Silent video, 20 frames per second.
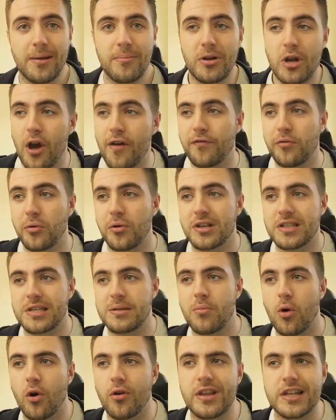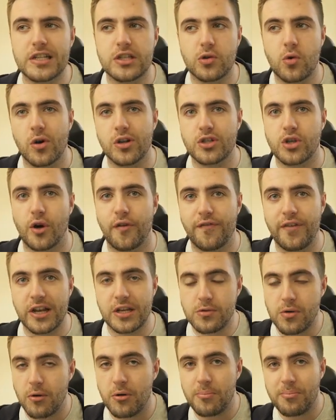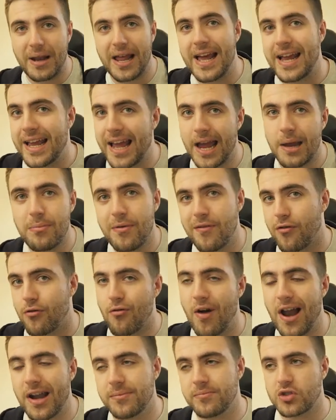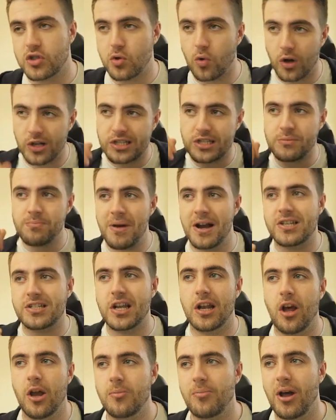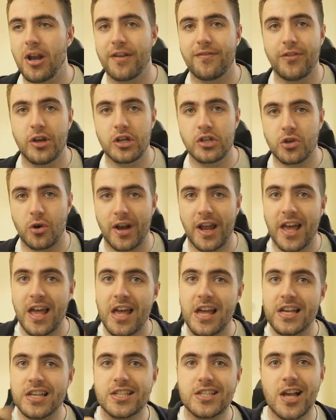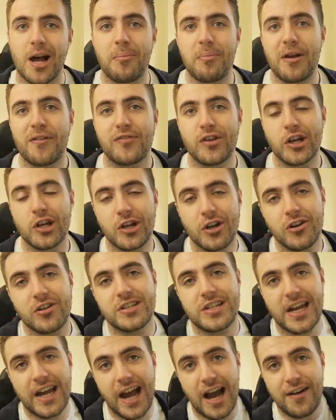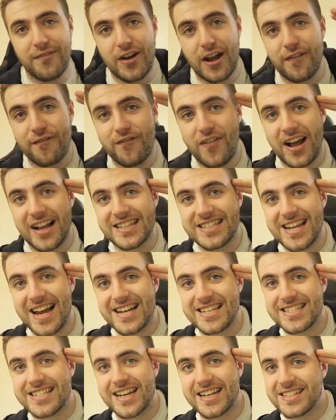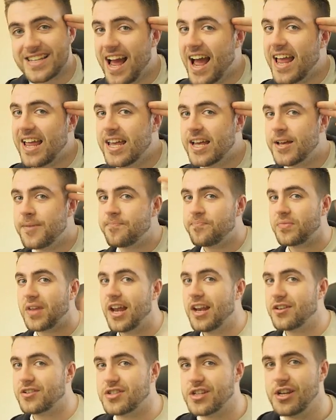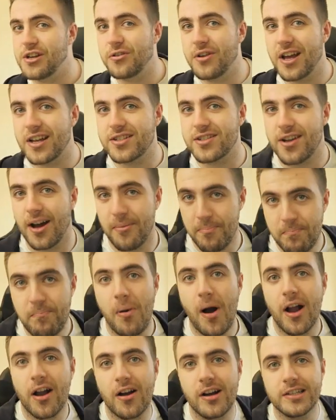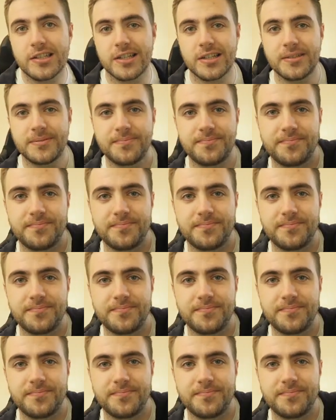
it. Let me know if you want to see more of these squad sort of things where we play a game with a random squad. Smash that like button if you enjoyed it. Sub if you're new around here. Have a fantastic day and I'll see you all next time. Bye guys.